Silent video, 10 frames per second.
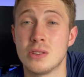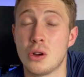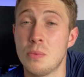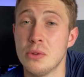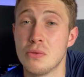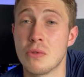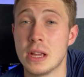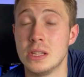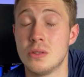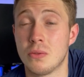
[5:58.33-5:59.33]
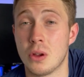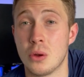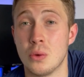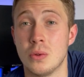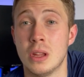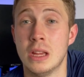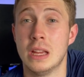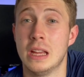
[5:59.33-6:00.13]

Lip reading: top of the range phone